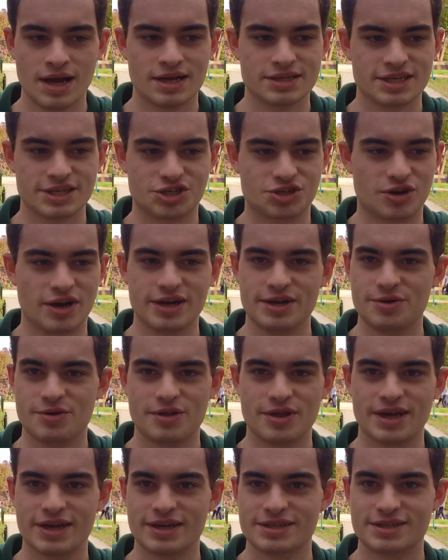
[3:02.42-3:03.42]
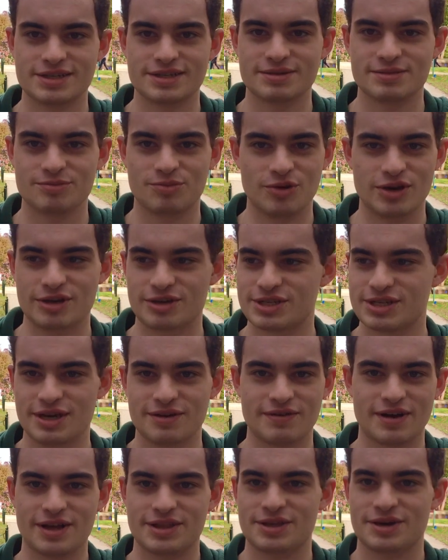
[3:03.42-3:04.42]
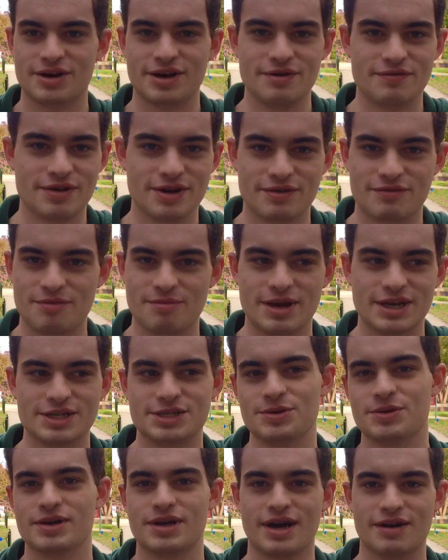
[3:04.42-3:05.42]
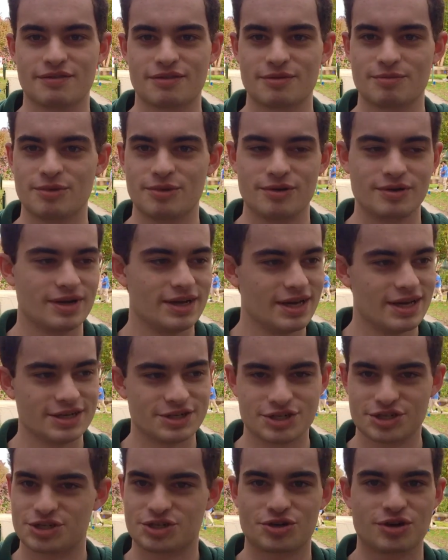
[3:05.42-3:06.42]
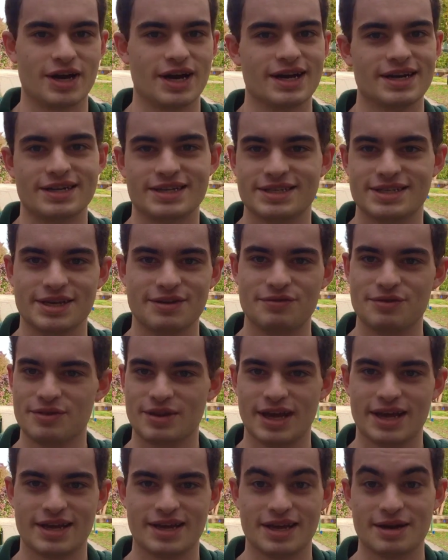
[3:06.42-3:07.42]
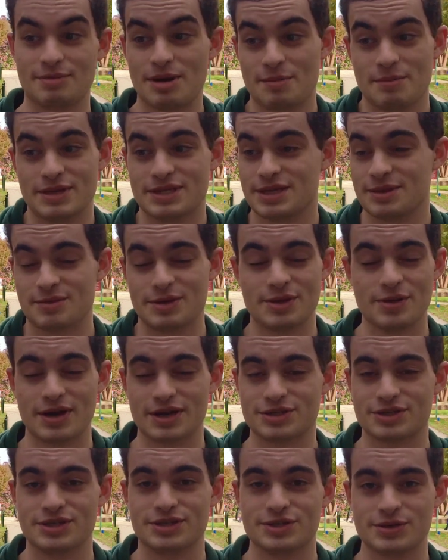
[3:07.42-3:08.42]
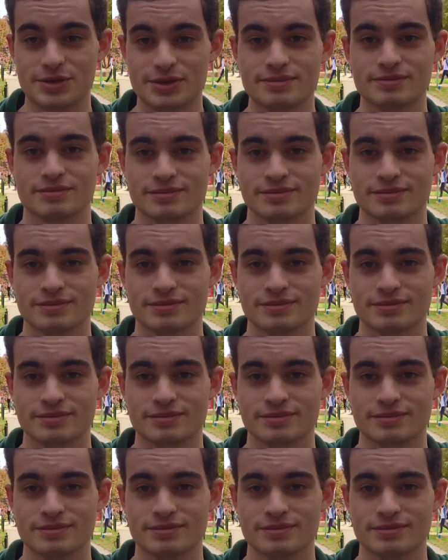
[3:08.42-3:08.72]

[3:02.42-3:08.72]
So try new things. Put yourself out there, even if it makes you uncomfortable, just try it to see if you like it. It might be something you actually enjoy.